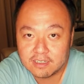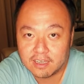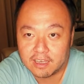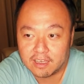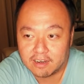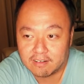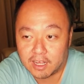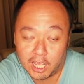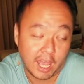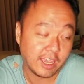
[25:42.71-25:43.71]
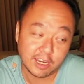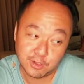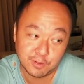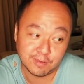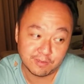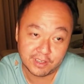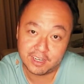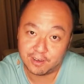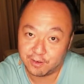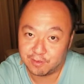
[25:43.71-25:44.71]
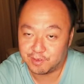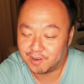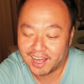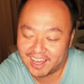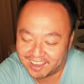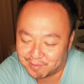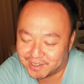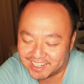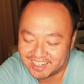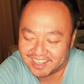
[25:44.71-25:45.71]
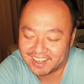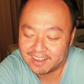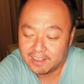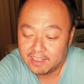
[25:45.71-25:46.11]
and I can do a video if you like, but yeah,